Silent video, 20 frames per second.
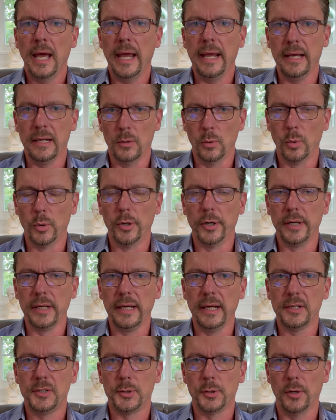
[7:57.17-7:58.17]
in order to
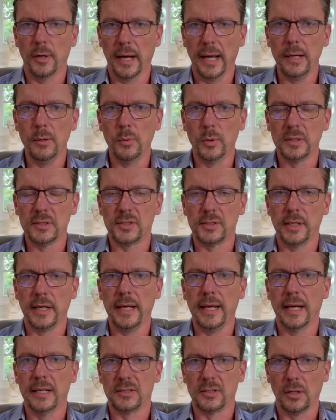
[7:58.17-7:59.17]
get your
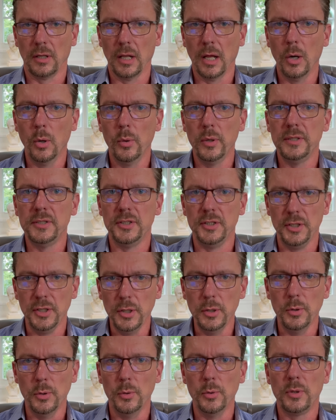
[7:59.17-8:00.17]
A1C as low as
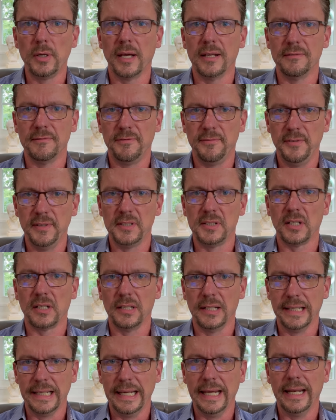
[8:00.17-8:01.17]
you can
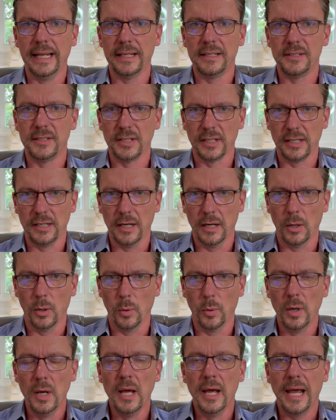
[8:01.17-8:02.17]
physically get it to go.
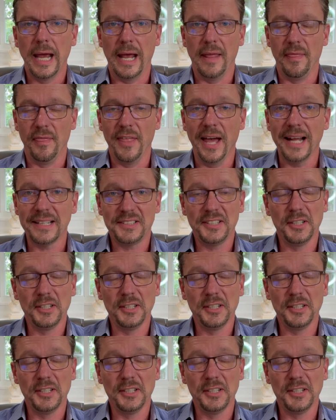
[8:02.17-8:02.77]
And that's